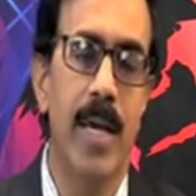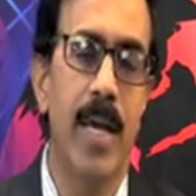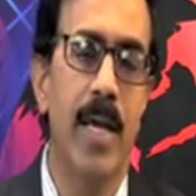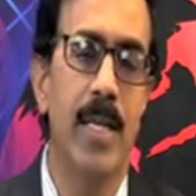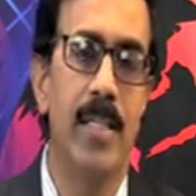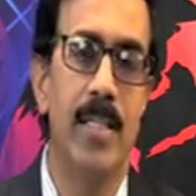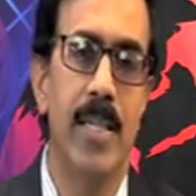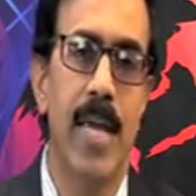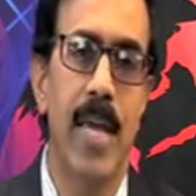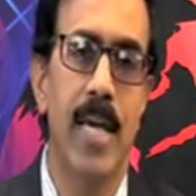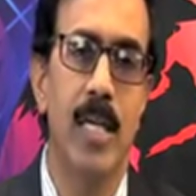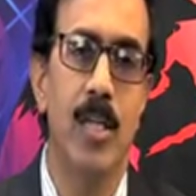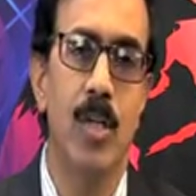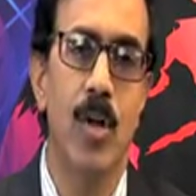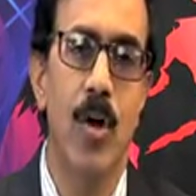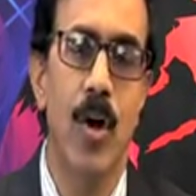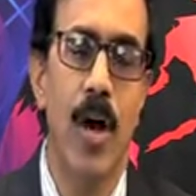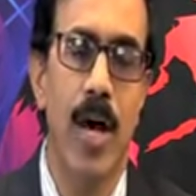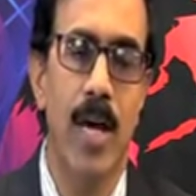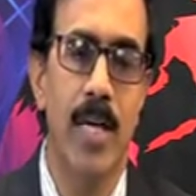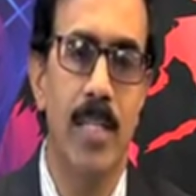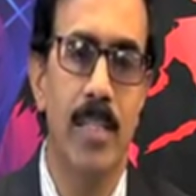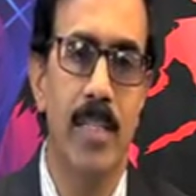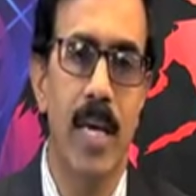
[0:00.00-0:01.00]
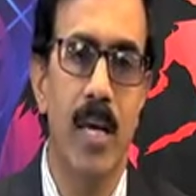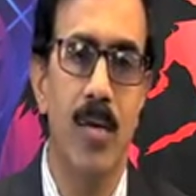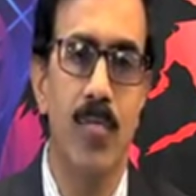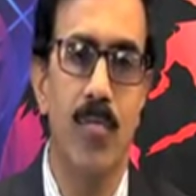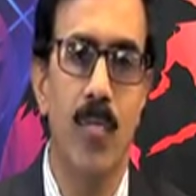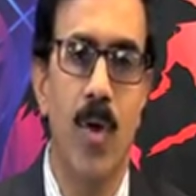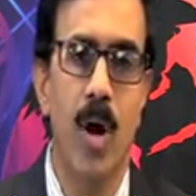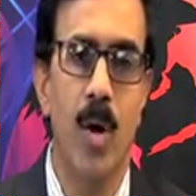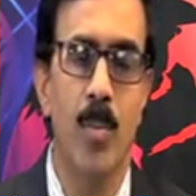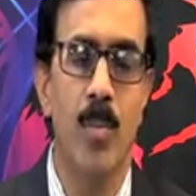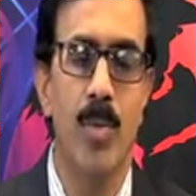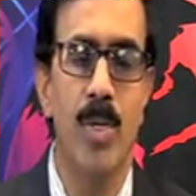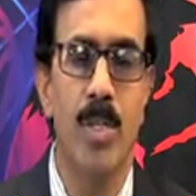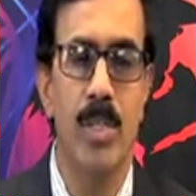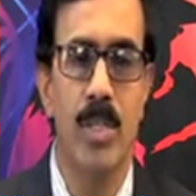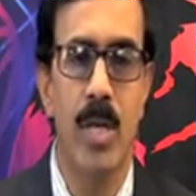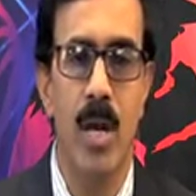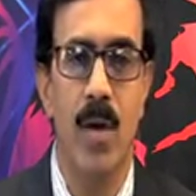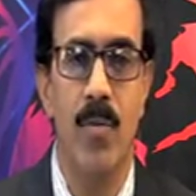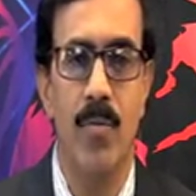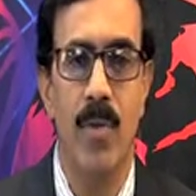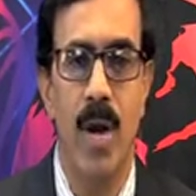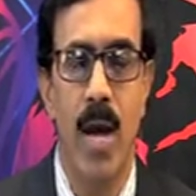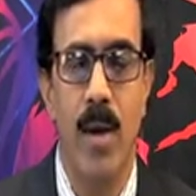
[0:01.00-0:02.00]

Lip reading: a cyclohexyl form instead of